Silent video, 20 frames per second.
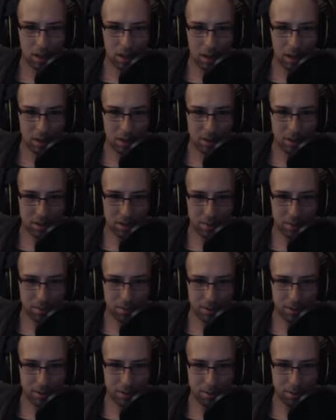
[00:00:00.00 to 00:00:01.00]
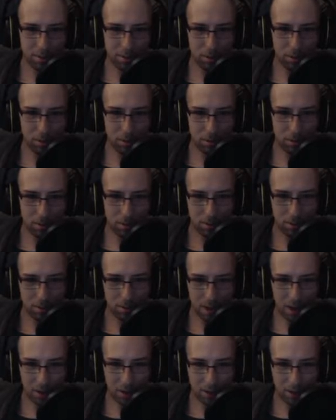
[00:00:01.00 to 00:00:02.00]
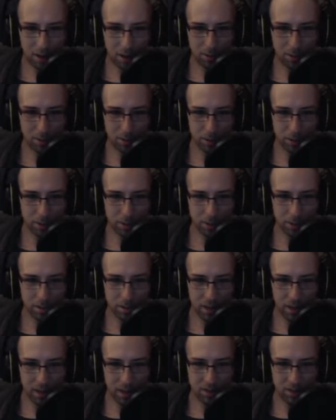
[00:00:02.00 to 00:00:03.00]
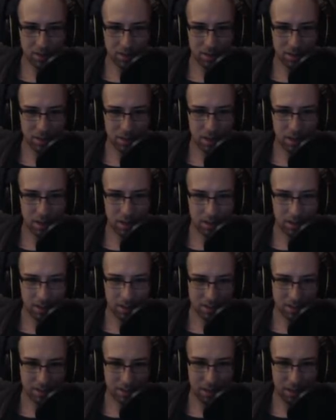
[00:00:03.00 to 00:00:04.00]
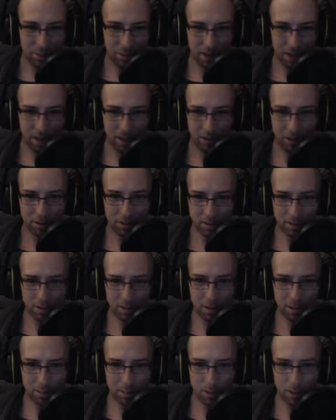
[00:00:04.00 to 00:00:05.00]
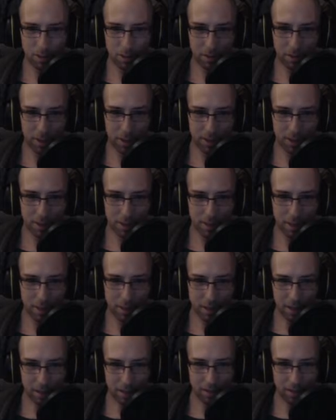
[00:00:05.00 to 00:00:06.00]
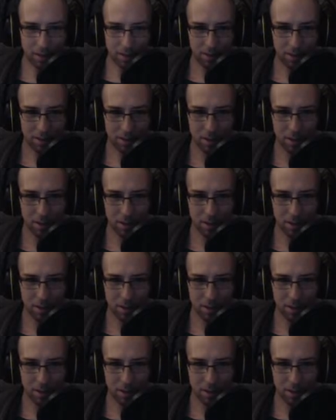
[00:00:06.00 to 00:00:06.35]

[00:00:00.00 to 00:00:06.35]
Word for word: I was just observing the bulb and how non-functional it is last time when I carelessly stepped off the edge to my death.